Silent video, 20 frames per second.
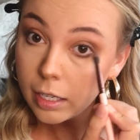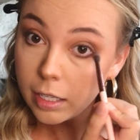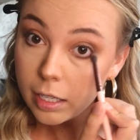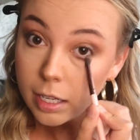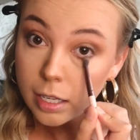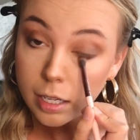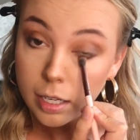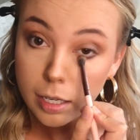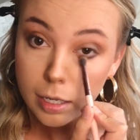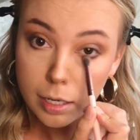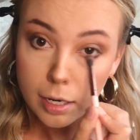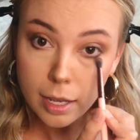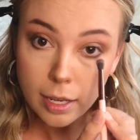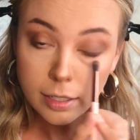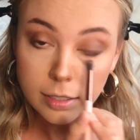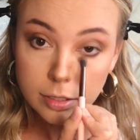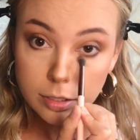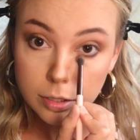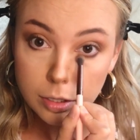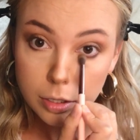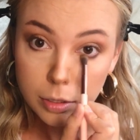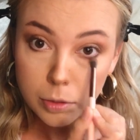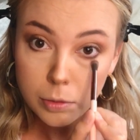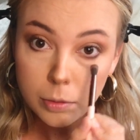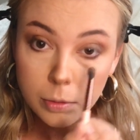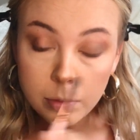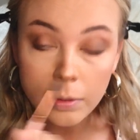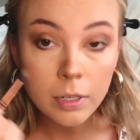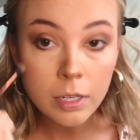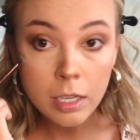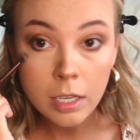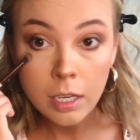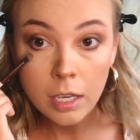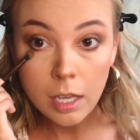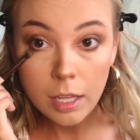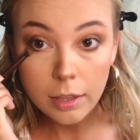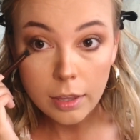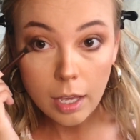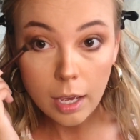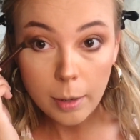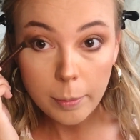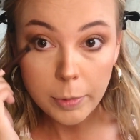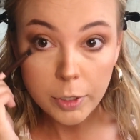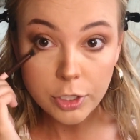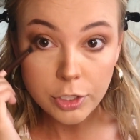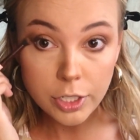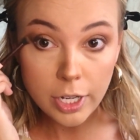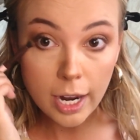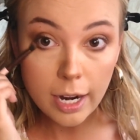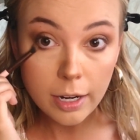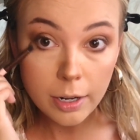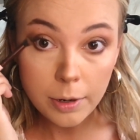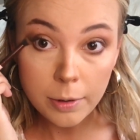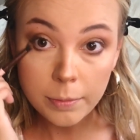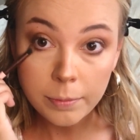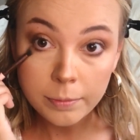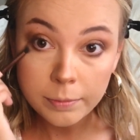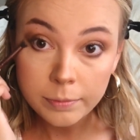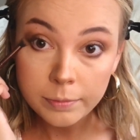it connects to the upper shadow.